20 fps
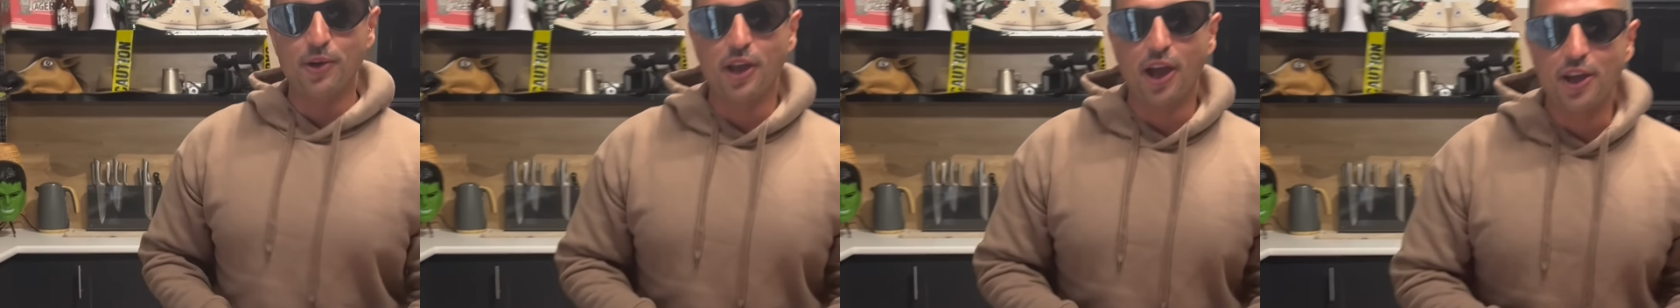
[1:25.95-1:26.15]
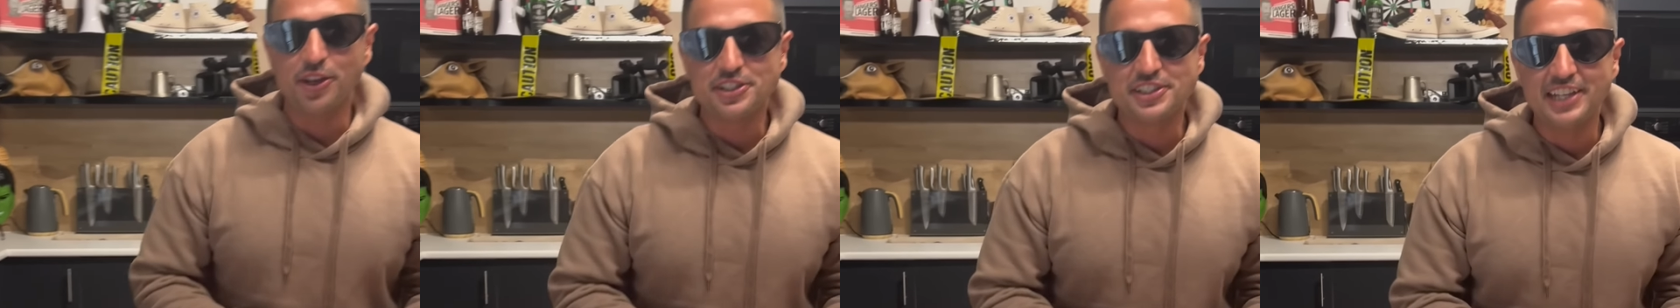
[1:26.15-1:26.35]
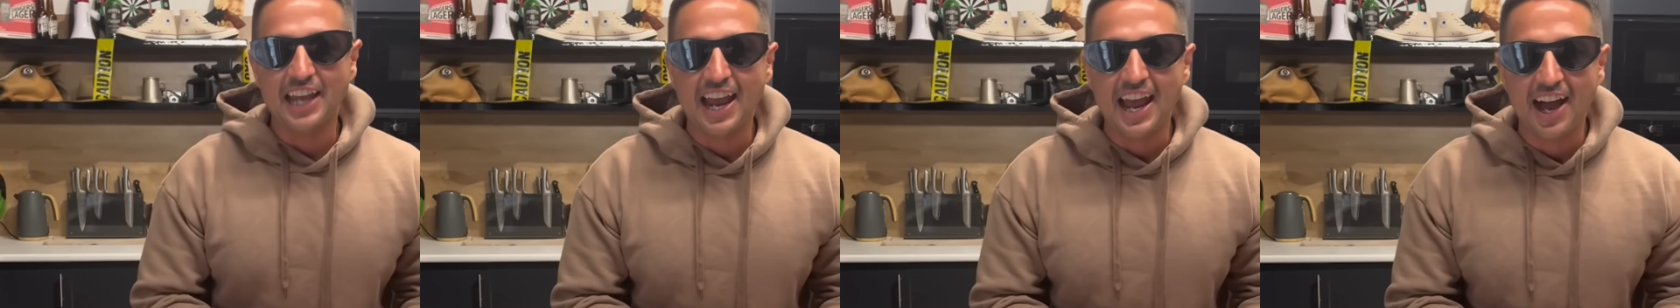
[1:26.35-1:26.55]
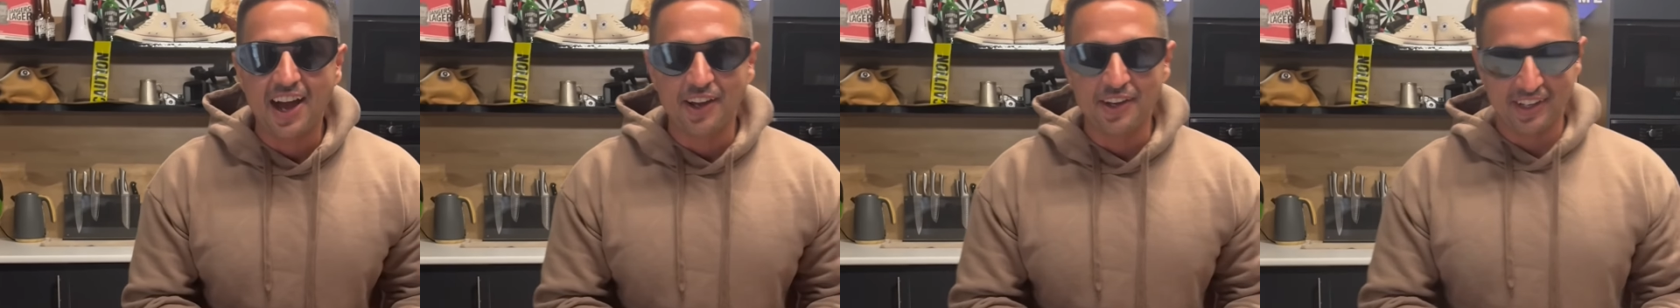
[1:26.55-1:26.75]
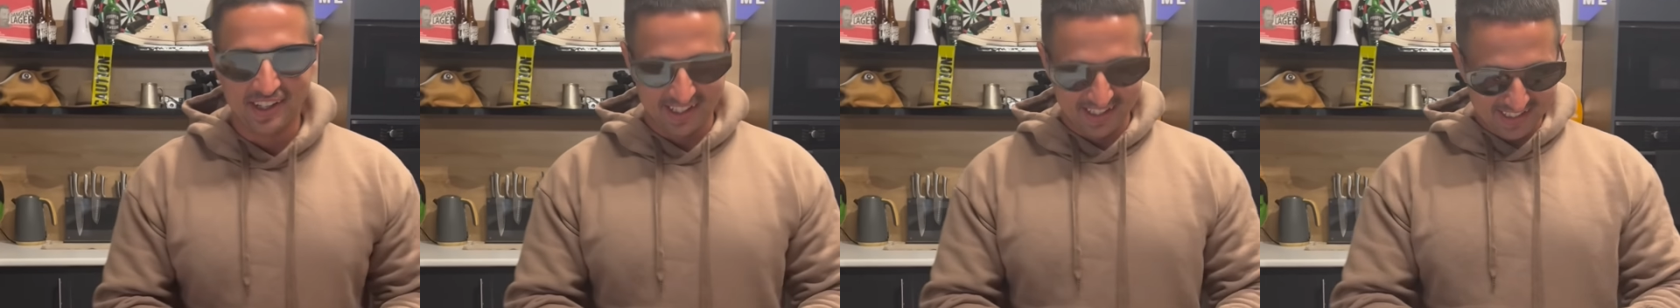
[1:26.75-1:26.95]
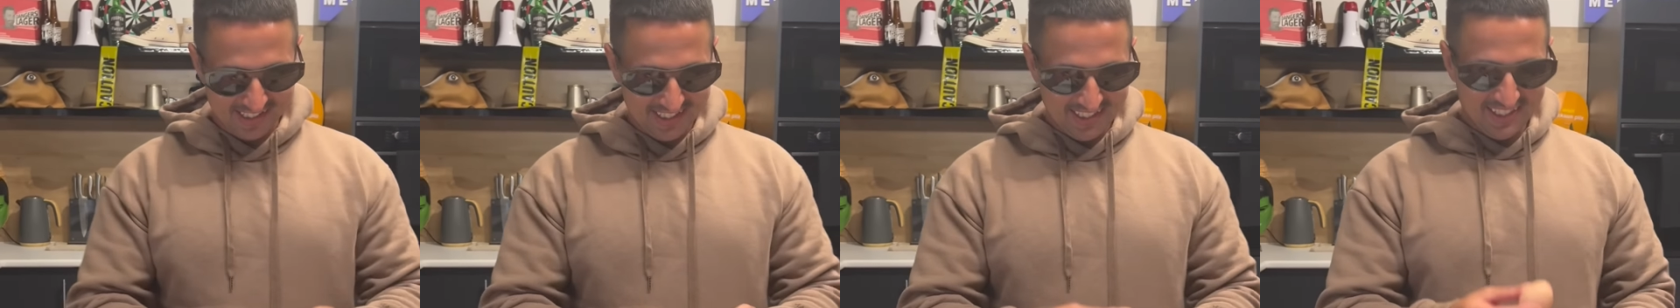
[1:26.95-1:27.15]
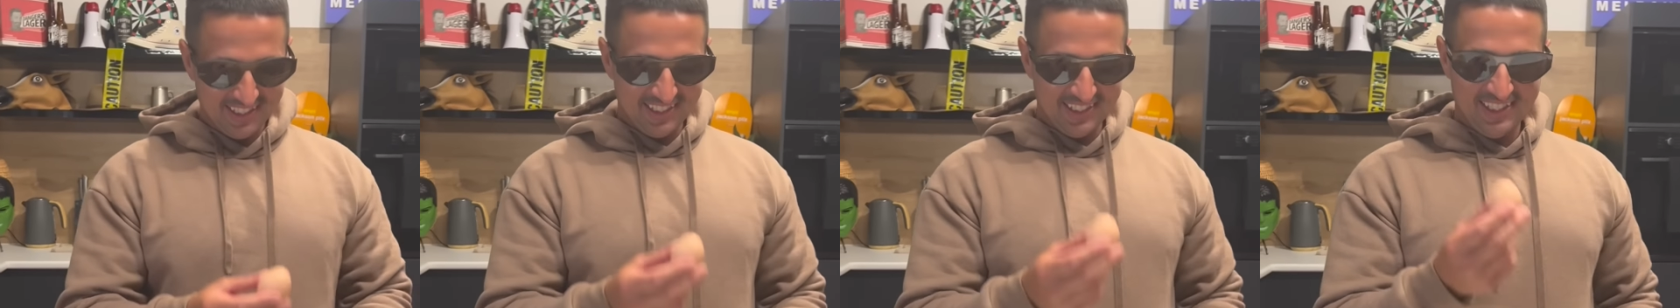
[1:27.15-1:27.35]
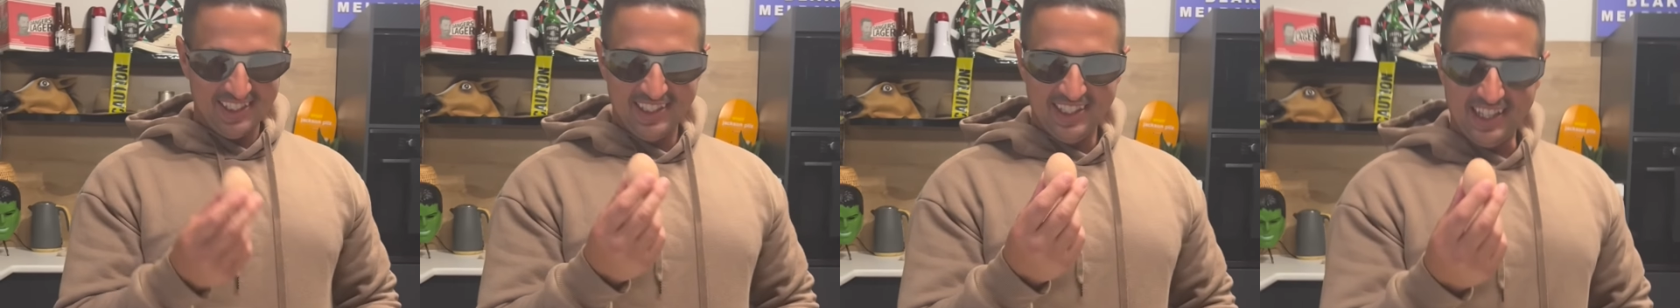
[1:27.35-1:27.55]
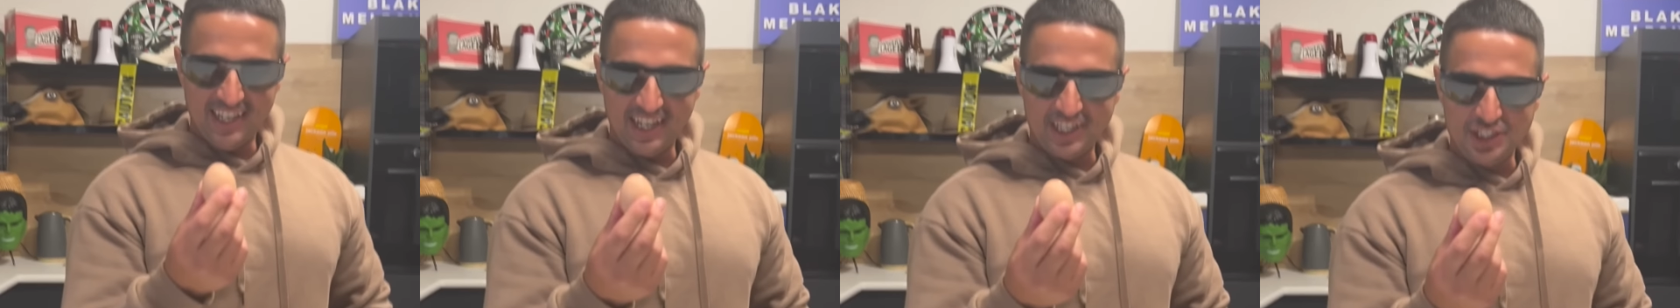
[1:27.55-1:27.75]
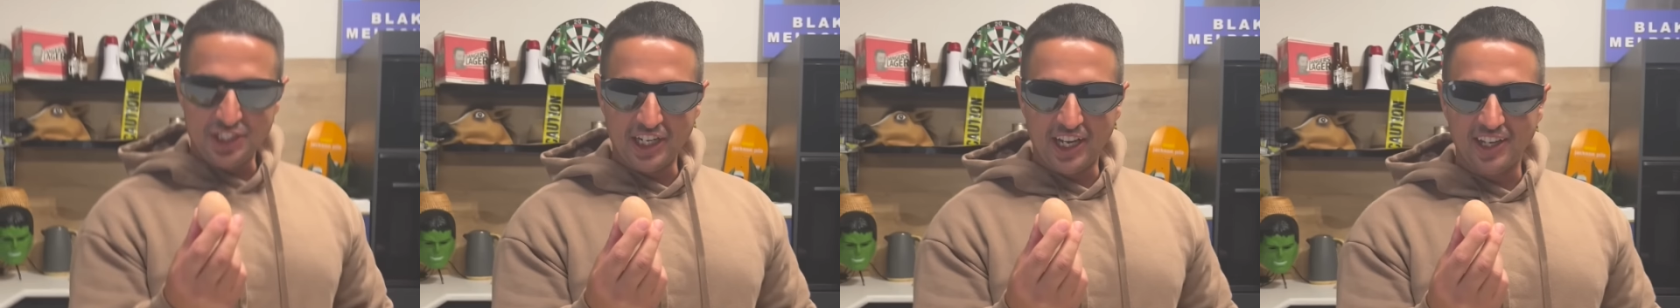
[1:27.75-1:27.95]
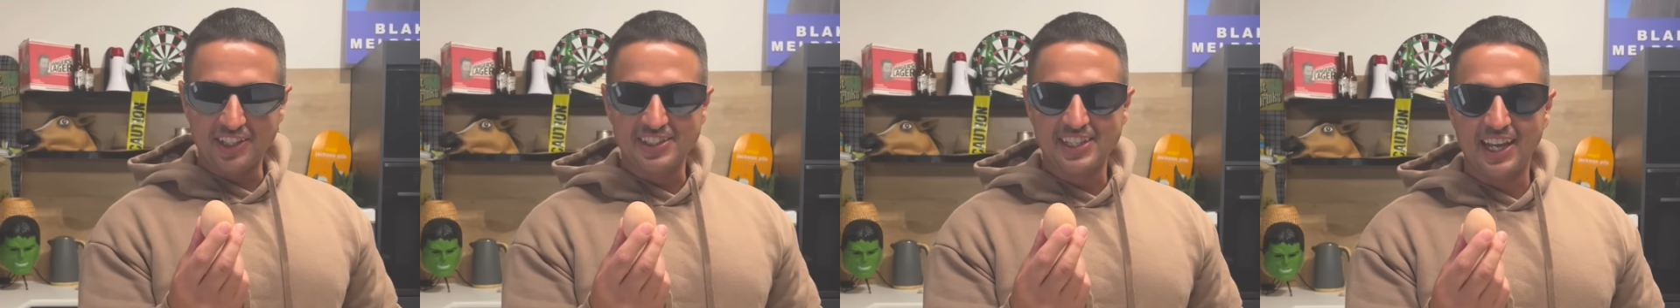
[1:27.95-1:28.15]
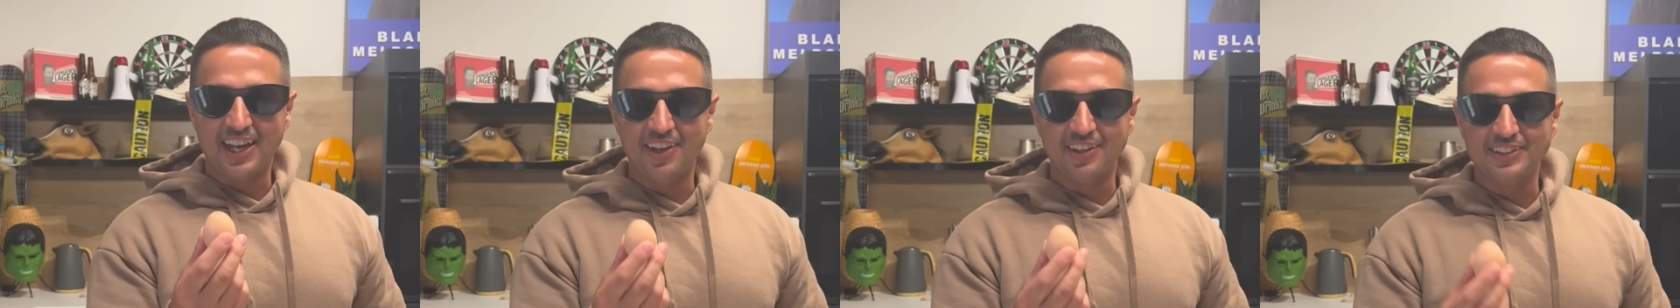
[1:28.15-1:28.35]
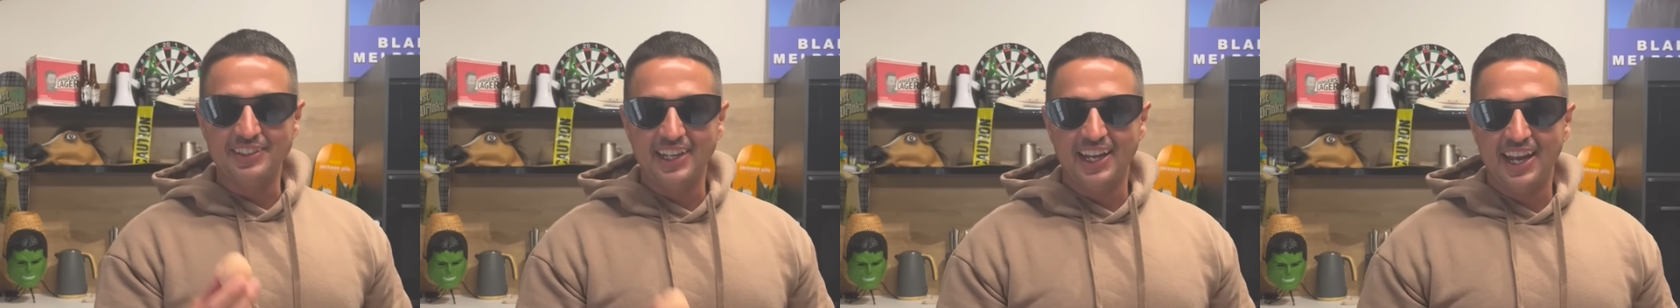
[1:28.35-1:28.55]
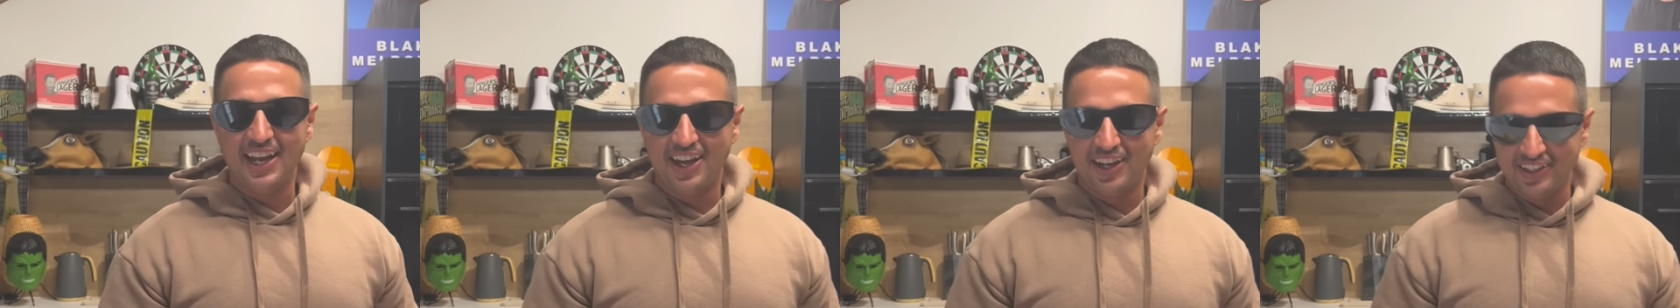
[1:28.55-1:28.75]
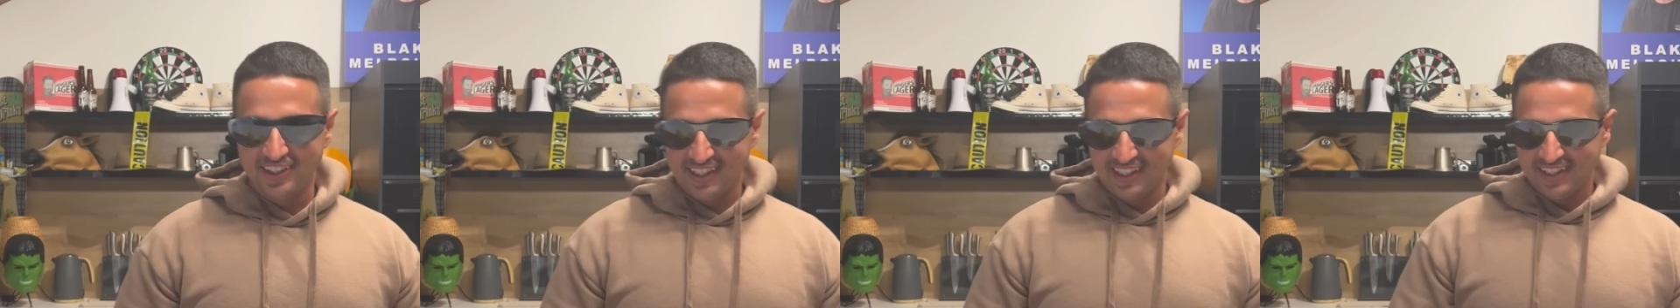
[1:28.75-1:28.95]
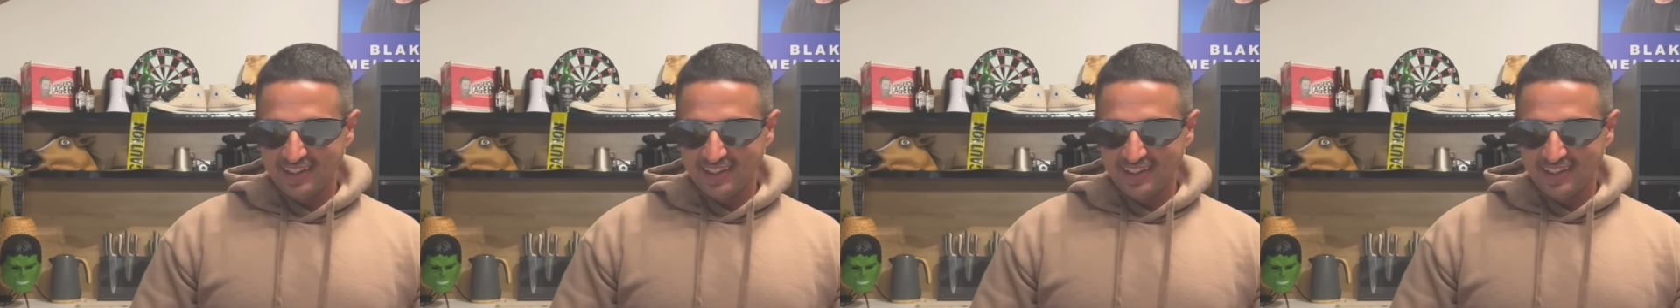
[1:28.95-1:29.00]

goes down. The eggshell's going down.